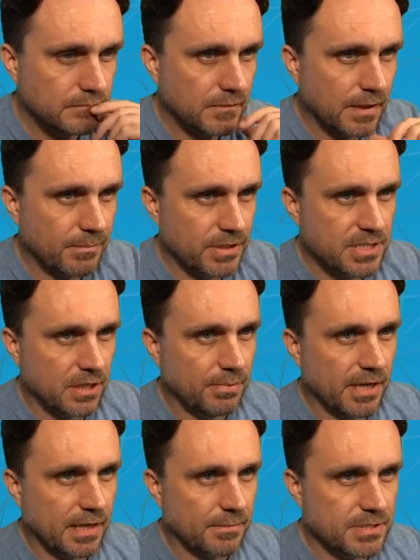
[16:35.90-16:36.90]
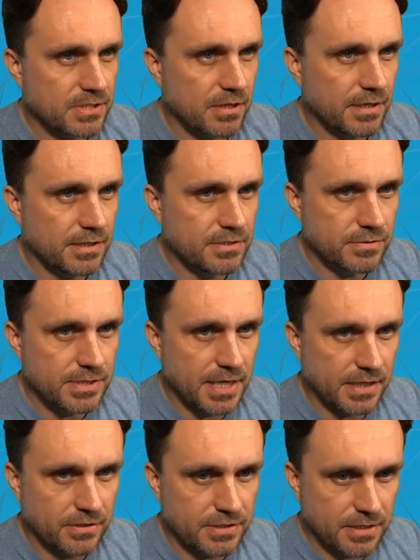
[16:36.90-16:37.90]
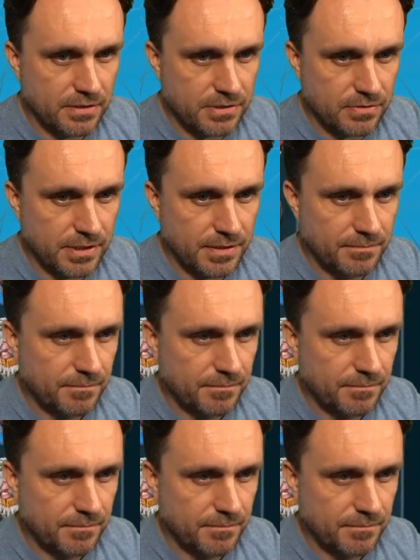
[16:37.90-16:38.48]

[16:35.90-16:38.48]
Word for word: I'm going to tell black, I'm sorry I need to attack your territory.